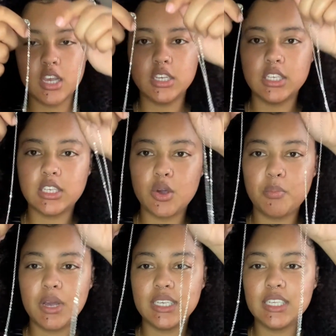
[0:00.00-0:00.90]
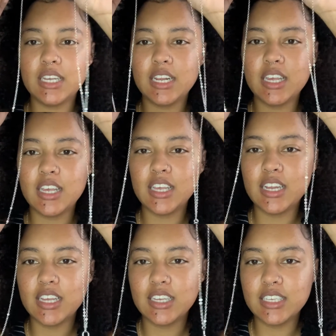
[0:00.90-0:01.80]
So basically it
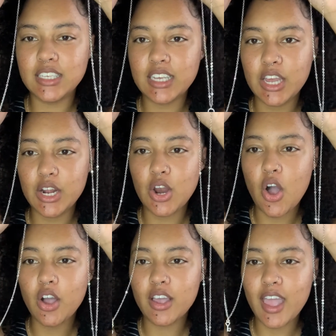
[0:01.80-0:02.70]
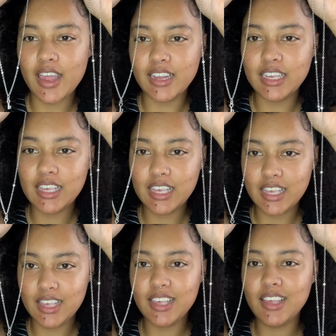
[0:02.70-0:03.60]
is a lock and a
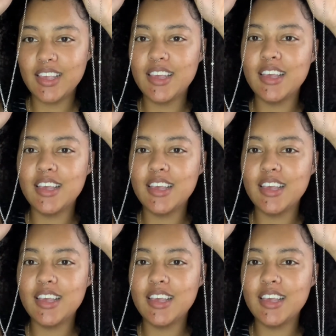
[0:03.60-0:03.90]
key.